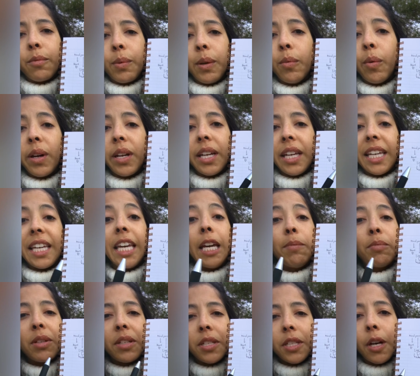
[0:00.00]
We want to keep
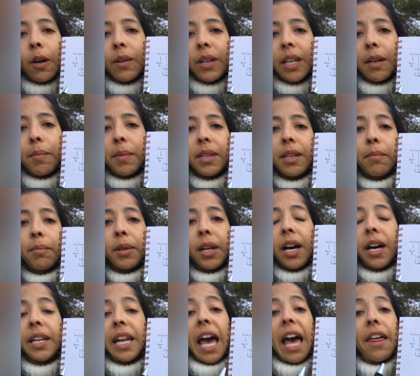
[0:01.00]
the sodium in the
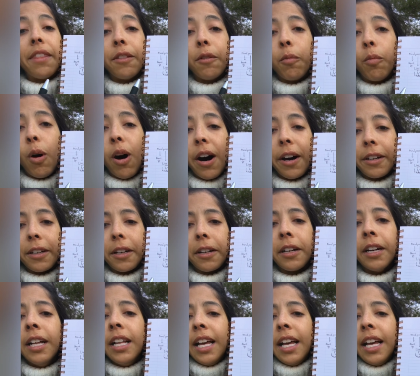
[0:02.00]
blood and the water,